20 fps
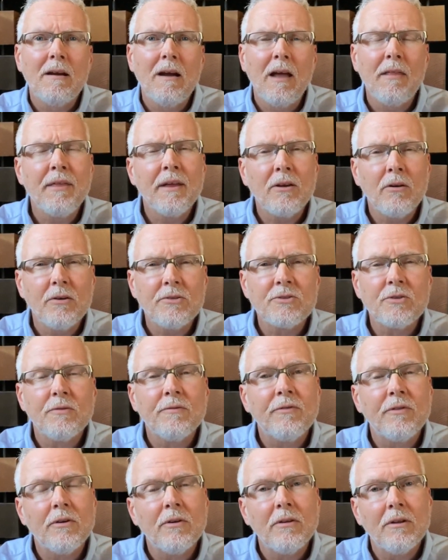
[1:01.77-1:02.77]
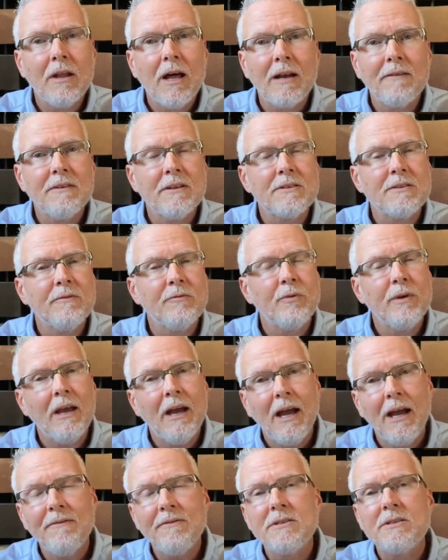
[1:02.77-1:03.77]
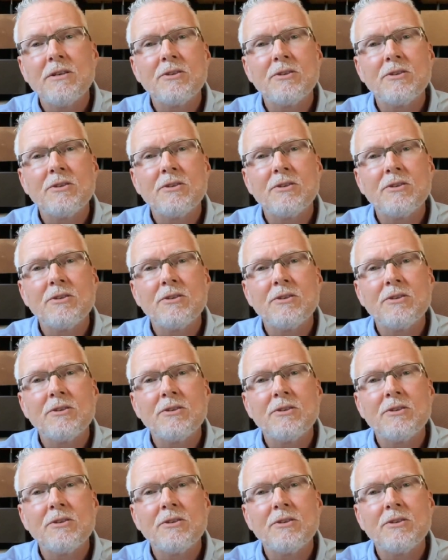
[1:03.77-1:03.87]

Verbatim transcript: I think also for a lot of us, if we have a